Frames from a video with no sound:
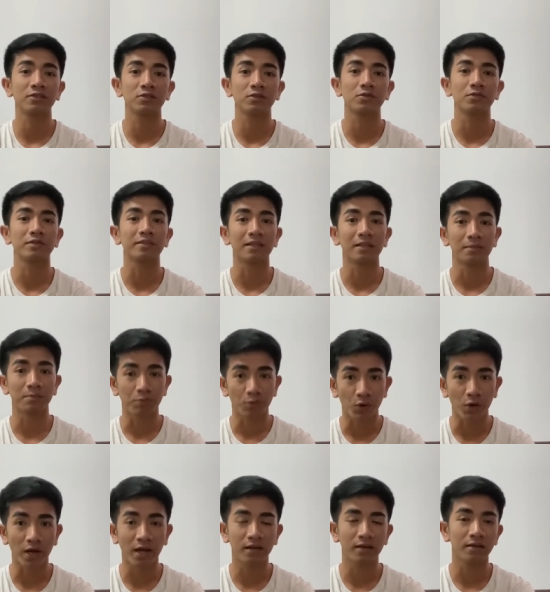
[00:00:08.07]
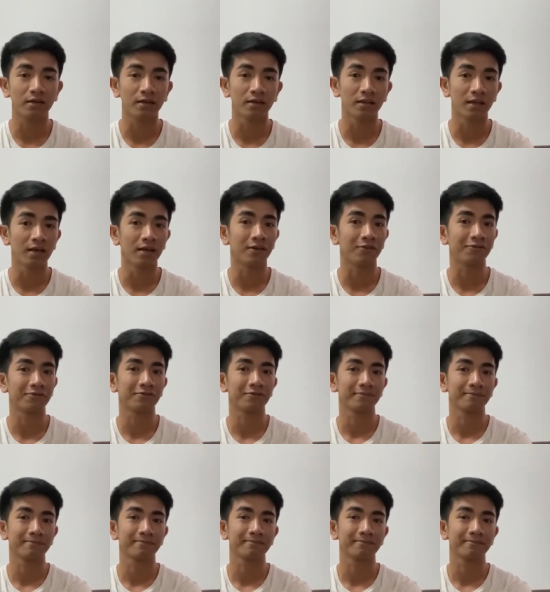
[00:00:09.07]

to celebrate a life